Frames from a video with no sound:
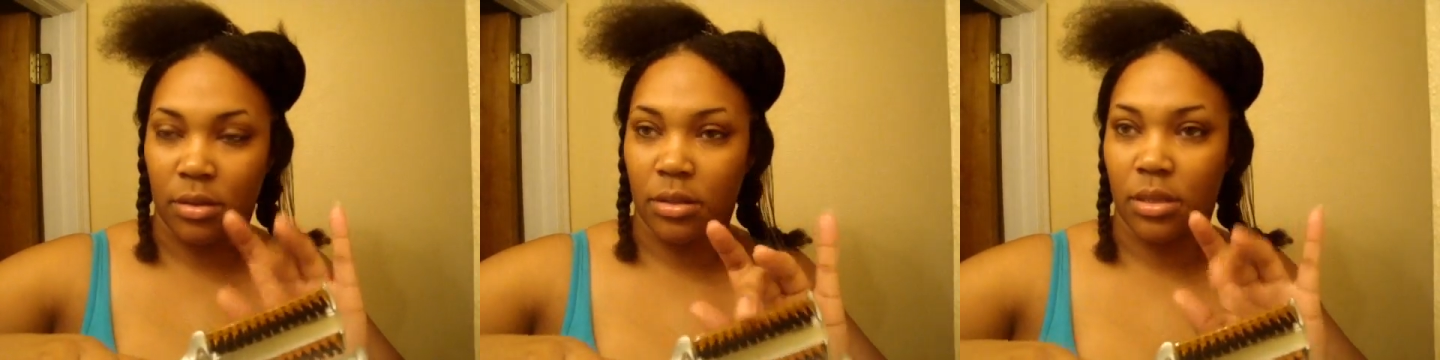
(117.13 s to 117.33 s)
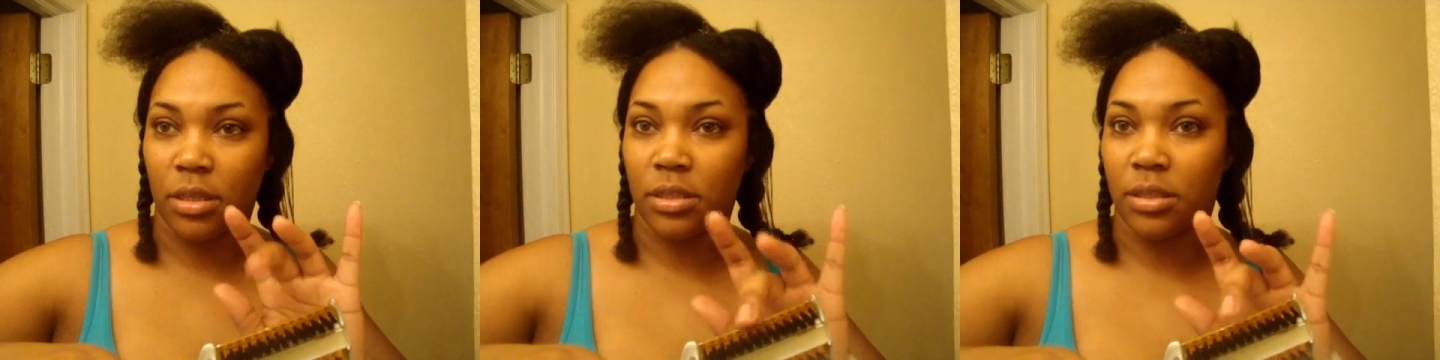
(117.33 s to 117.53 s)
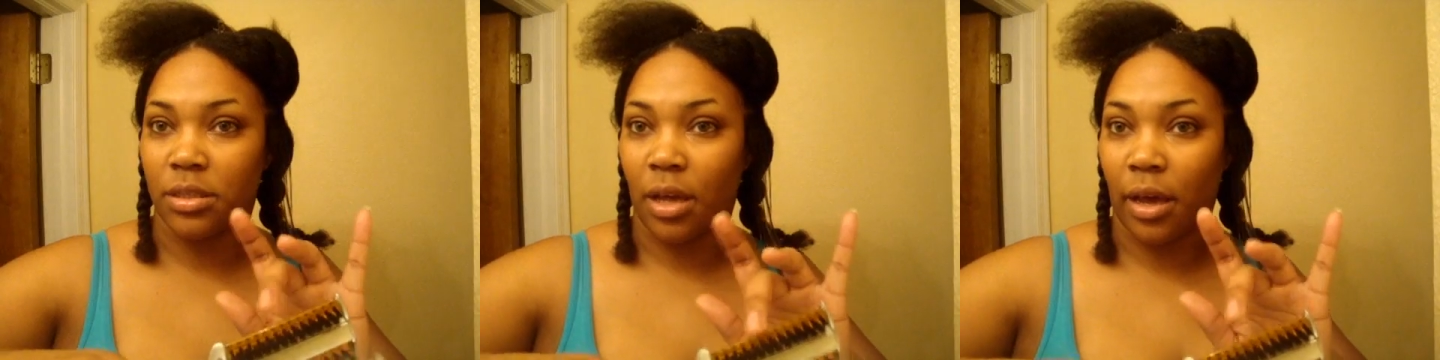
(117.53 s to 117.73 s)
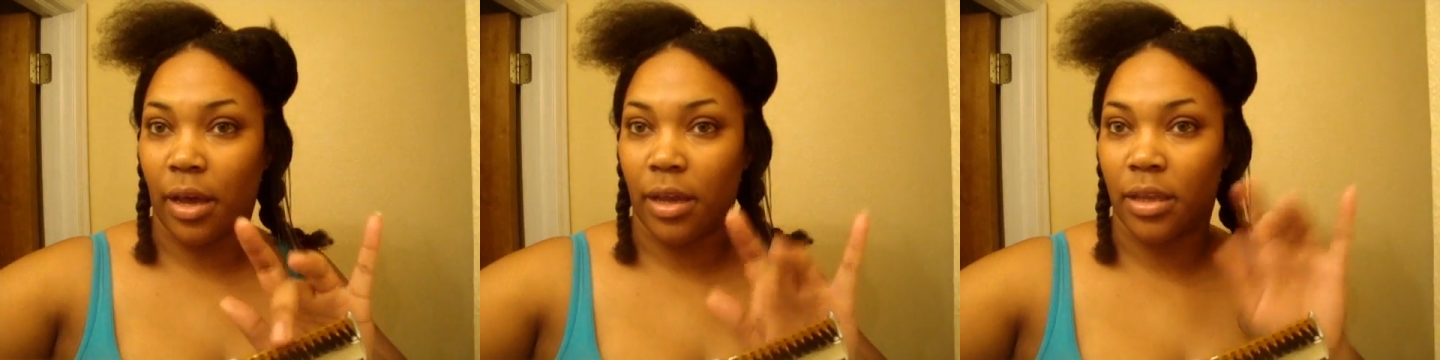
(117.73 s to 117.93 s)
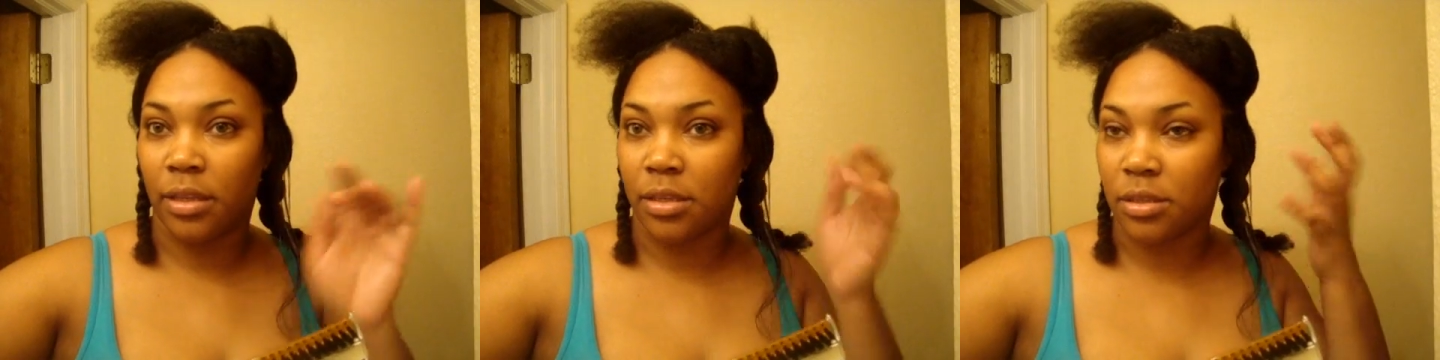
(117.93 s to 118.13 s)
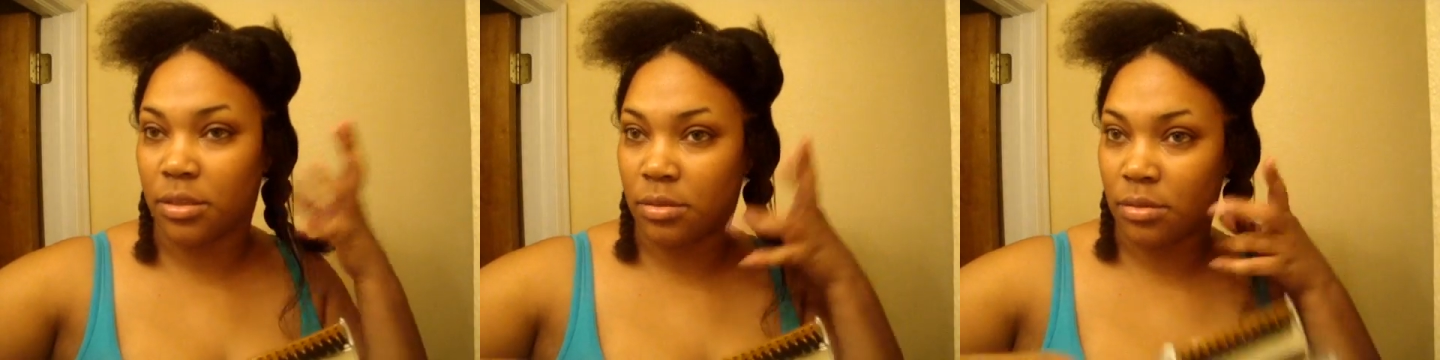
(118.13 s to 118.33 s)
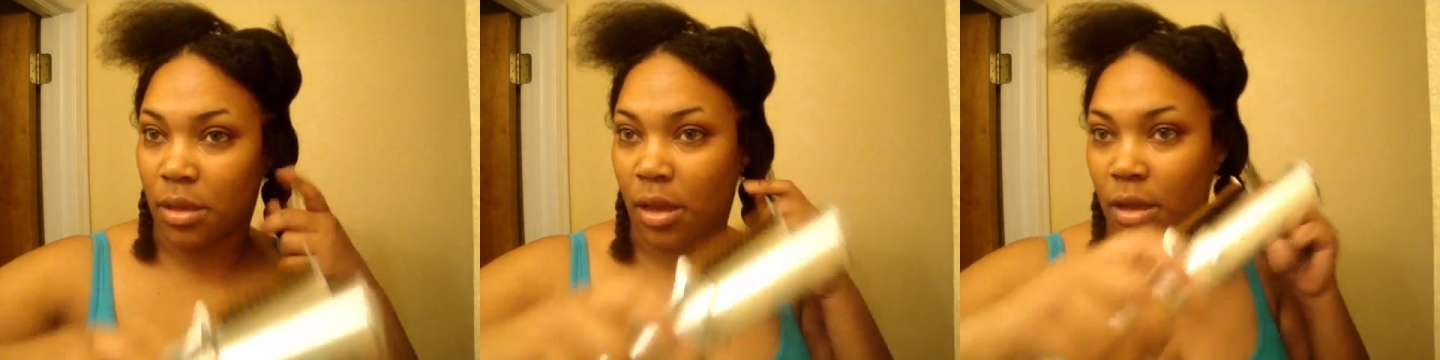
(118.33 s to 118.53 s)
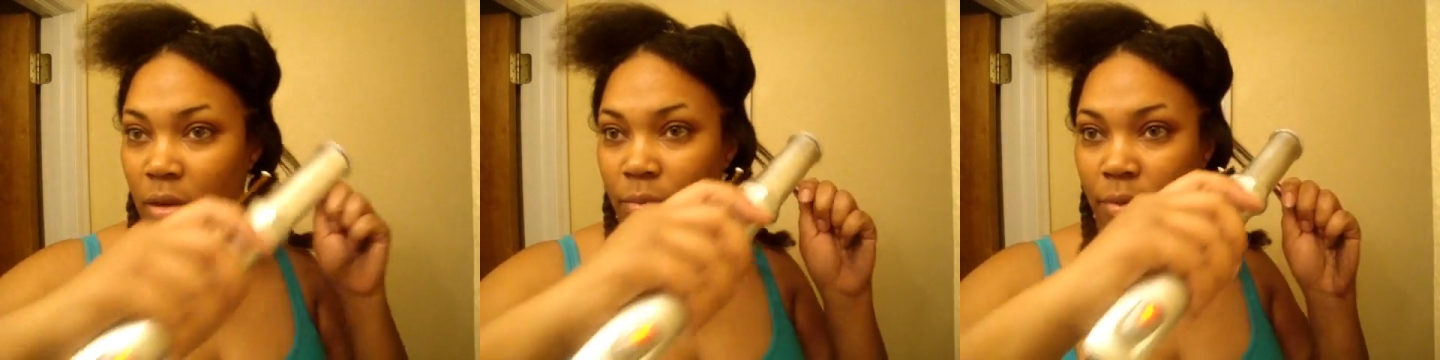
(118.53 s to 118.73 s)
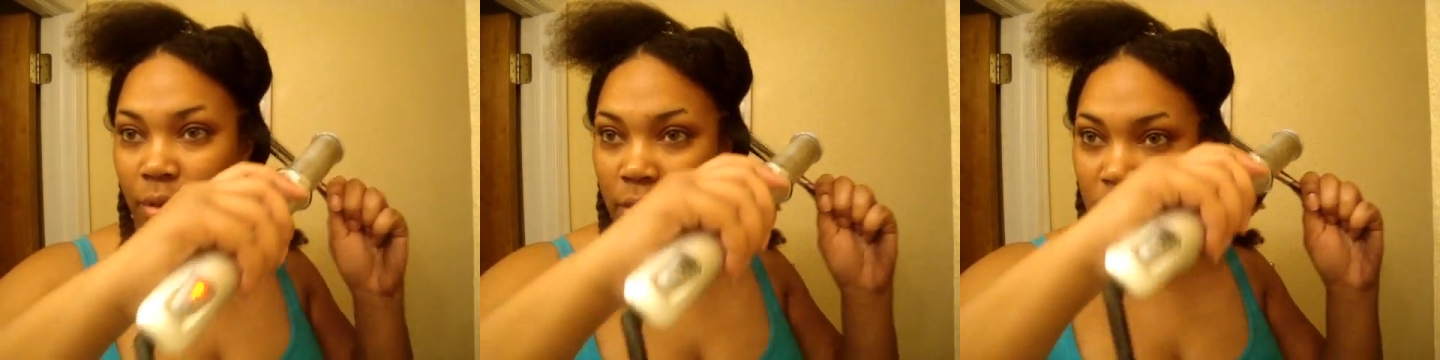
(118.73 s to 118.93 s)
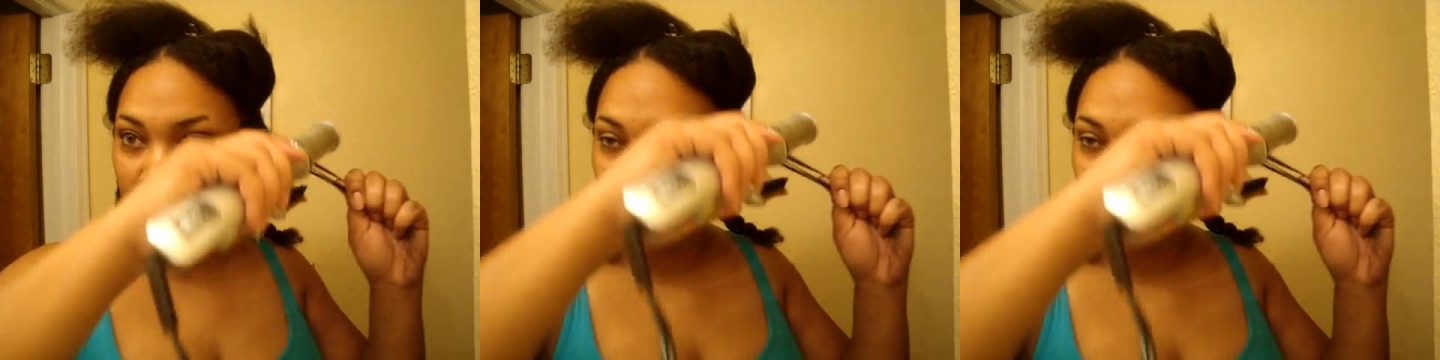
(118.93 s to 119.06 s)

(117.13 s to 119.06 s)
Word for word: this is hot and this all do to